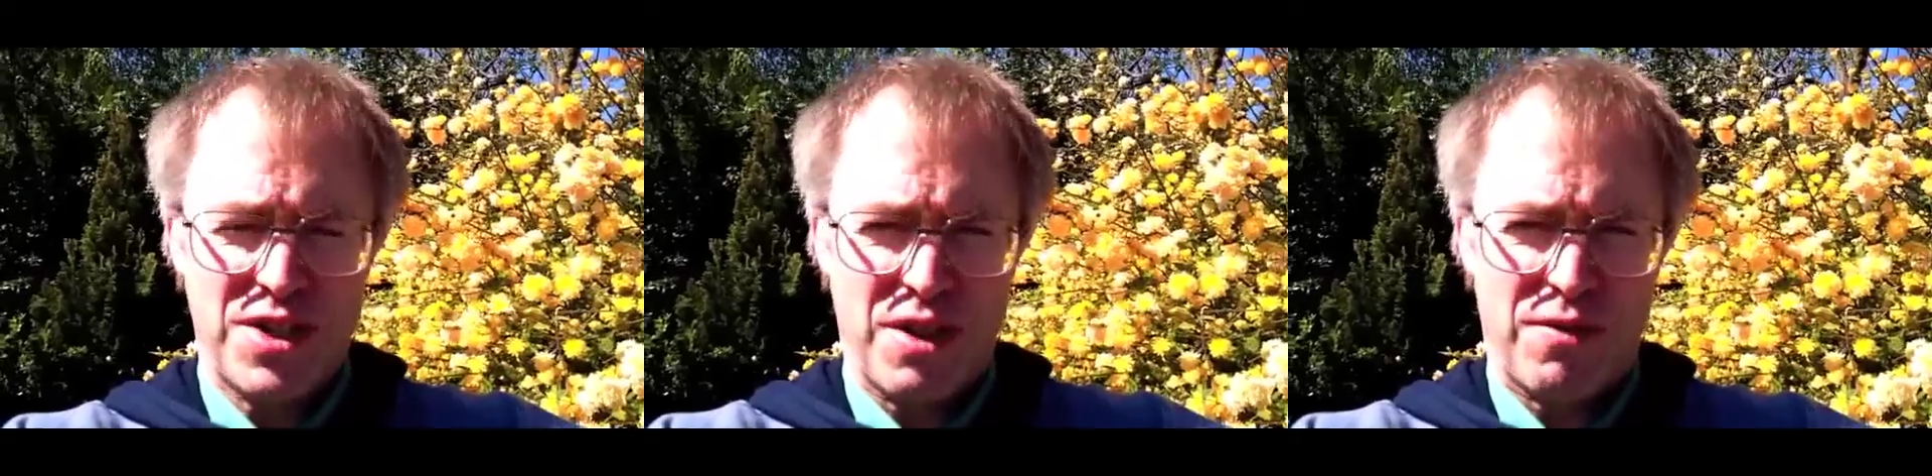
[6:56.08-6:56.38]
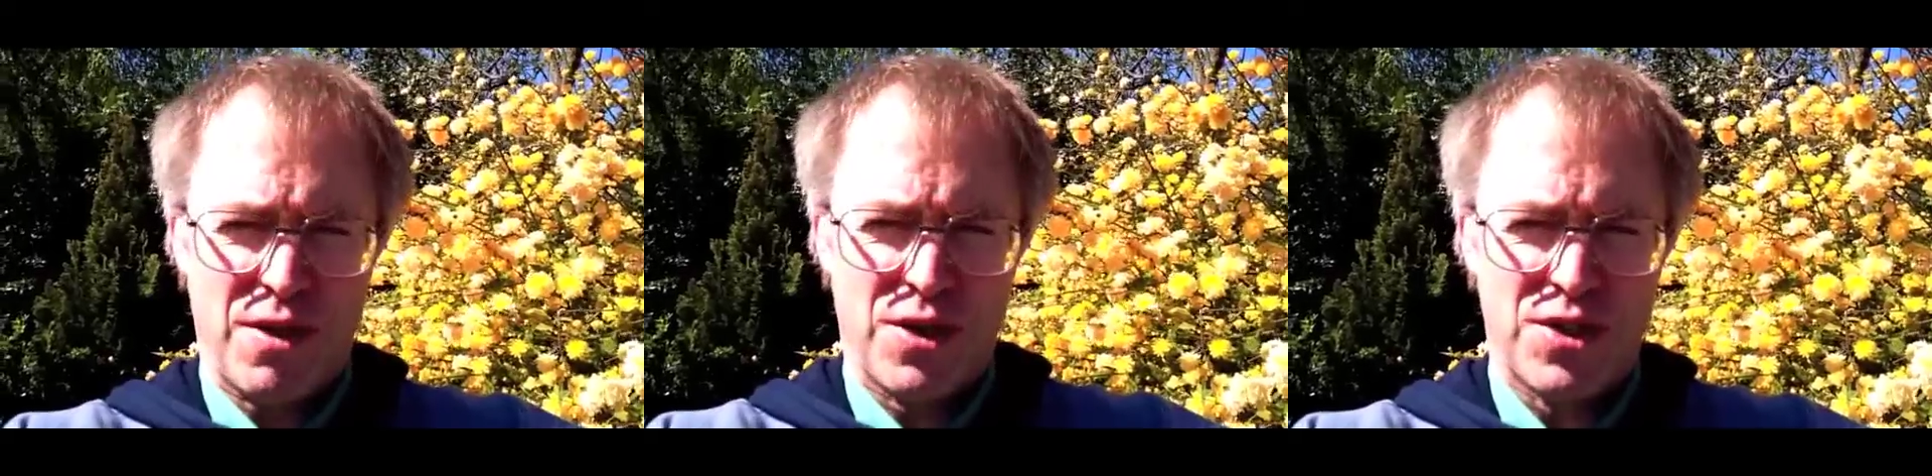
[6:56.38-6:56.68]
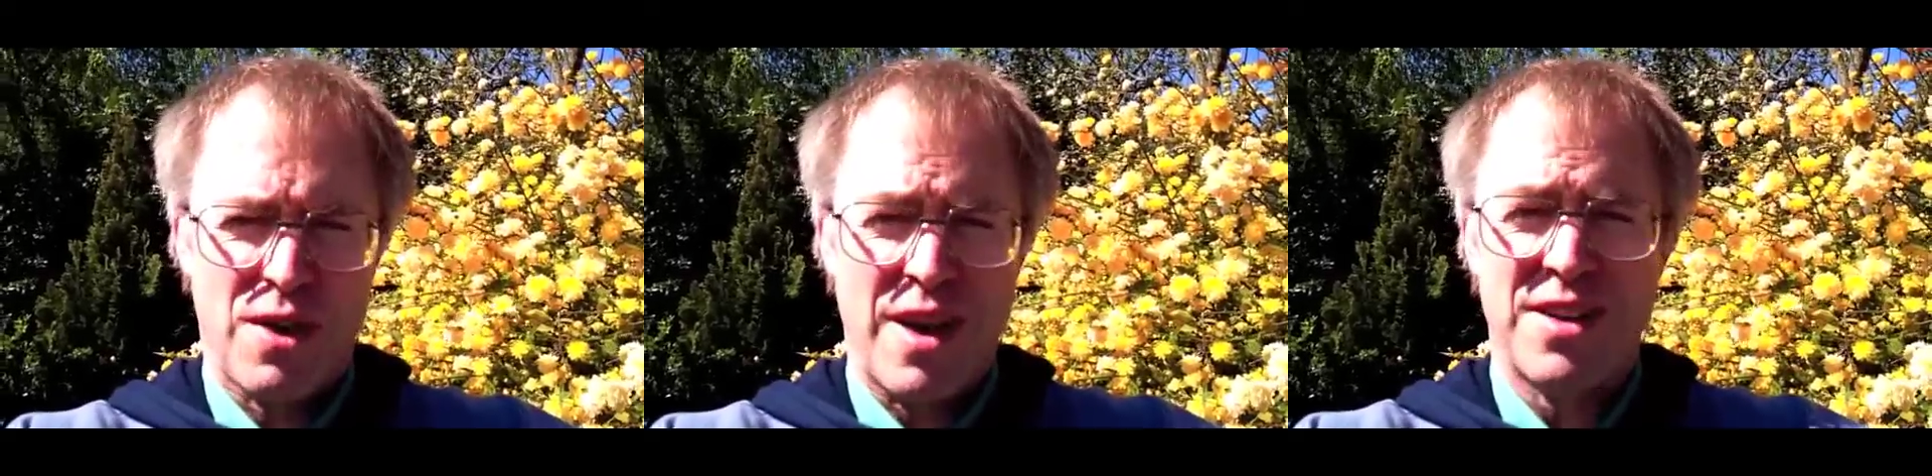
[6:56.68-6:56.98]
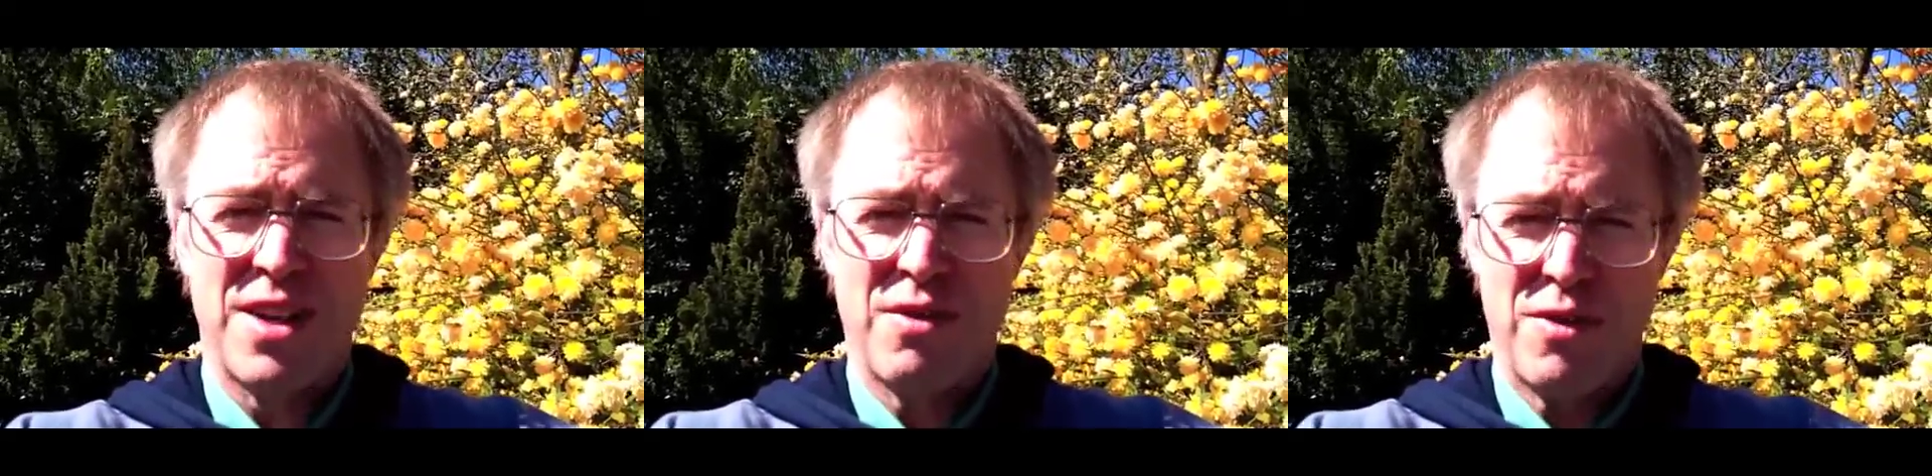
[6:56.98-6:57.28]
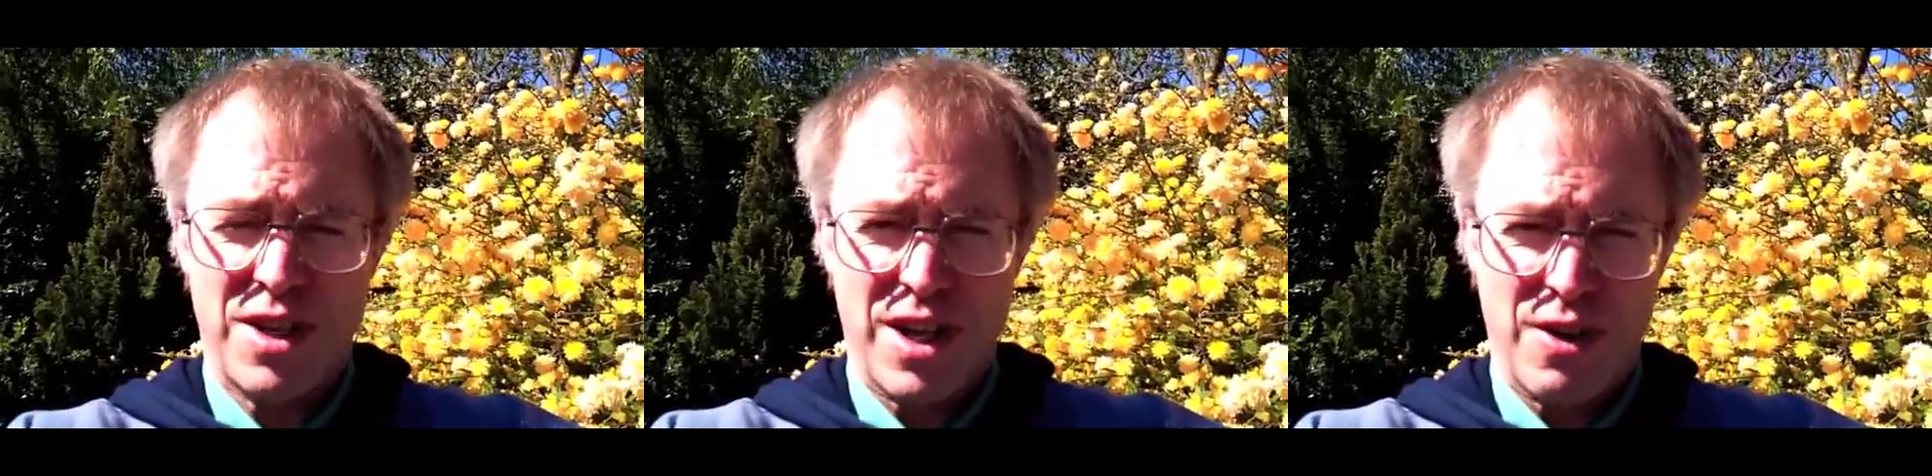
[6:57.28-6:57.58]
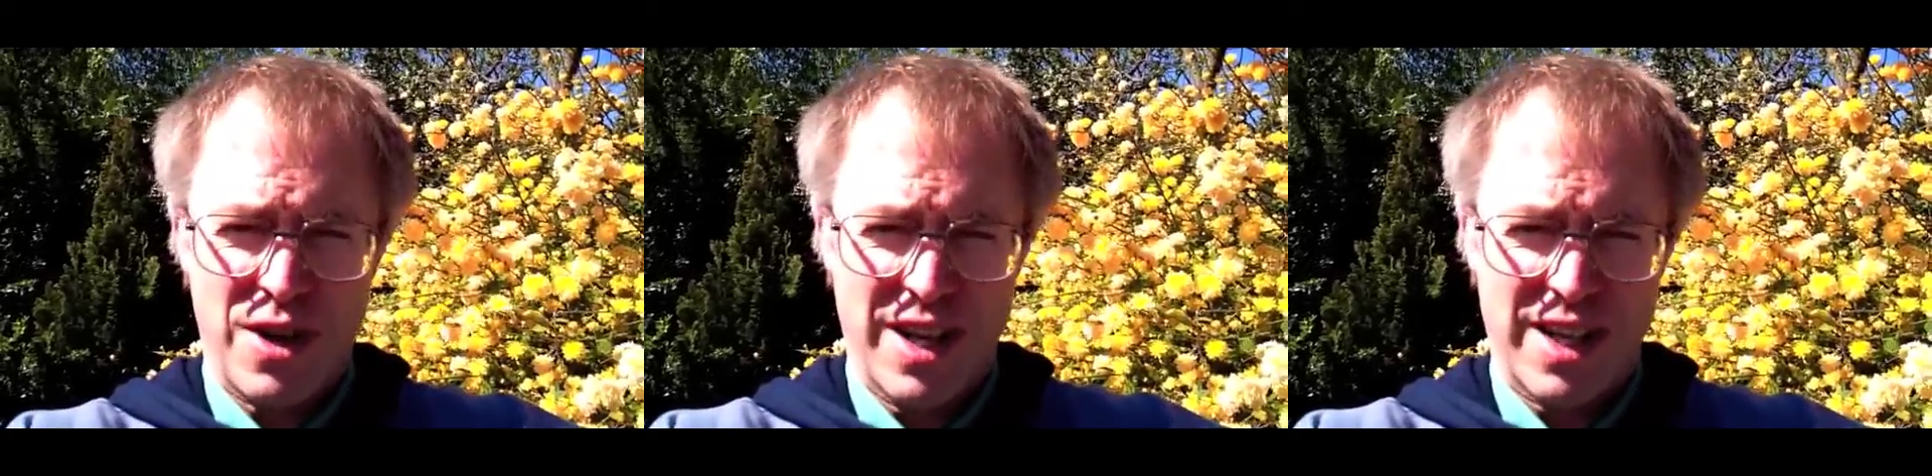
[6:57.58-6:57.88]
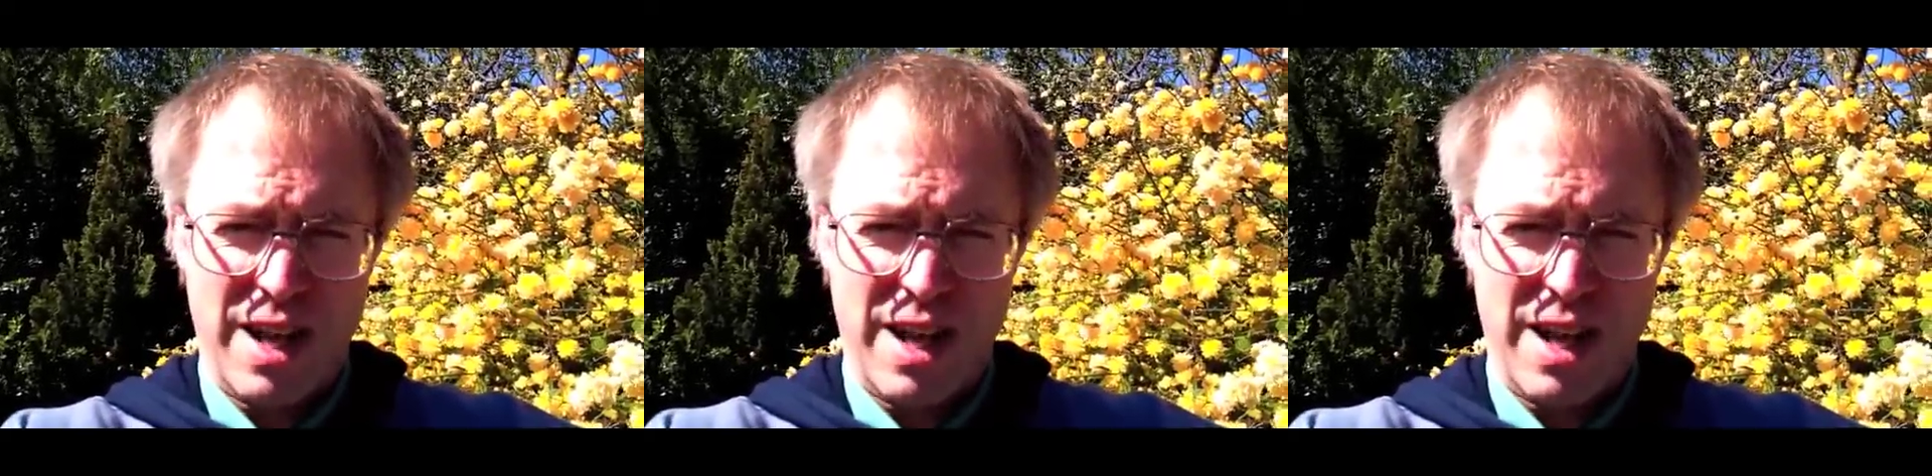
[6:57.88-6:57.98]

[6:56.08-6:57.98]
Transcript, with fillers: focus though and no video capture